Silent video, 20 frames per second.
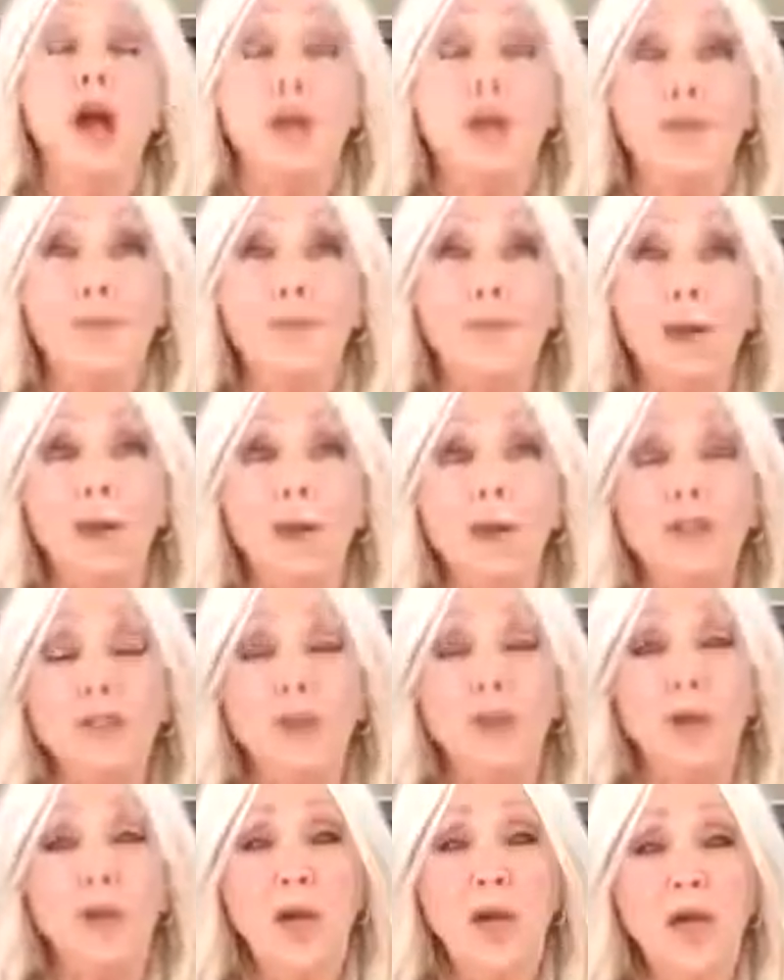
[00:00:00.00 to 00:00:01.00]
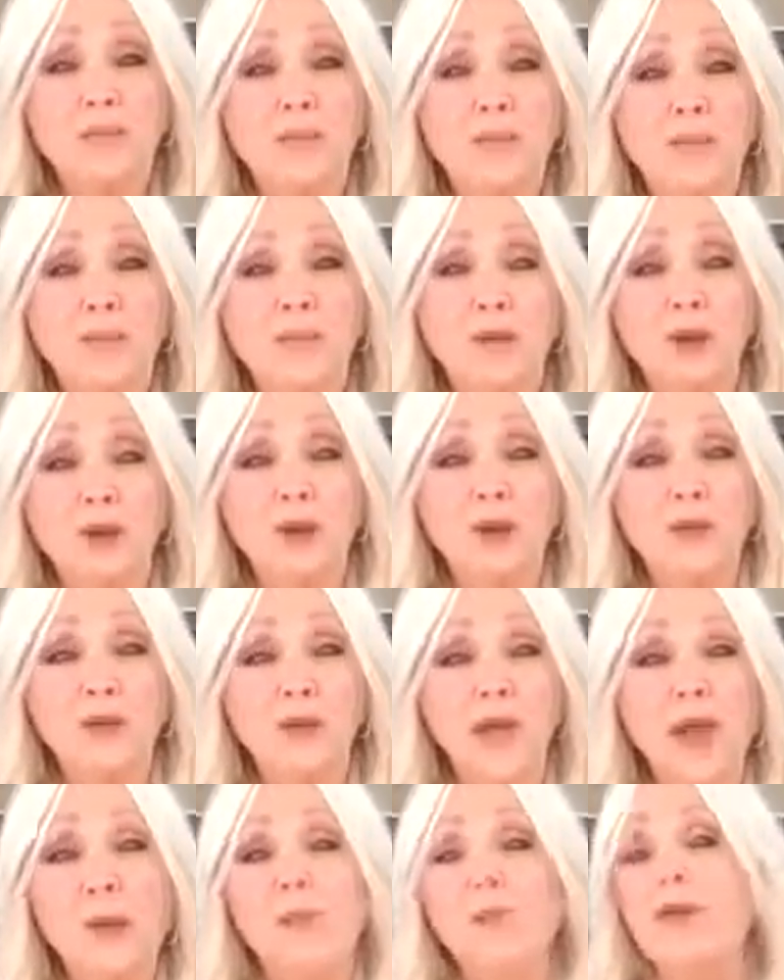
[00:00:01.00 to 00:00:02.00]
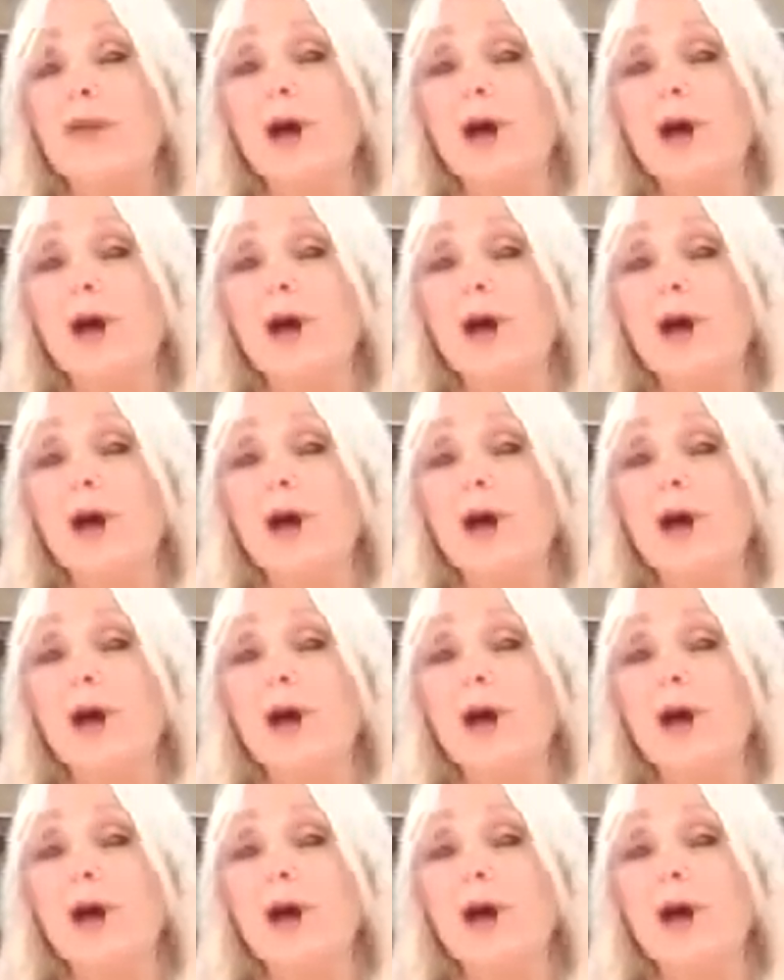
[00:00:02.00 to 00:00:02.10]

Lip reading: the person who has a miracle happen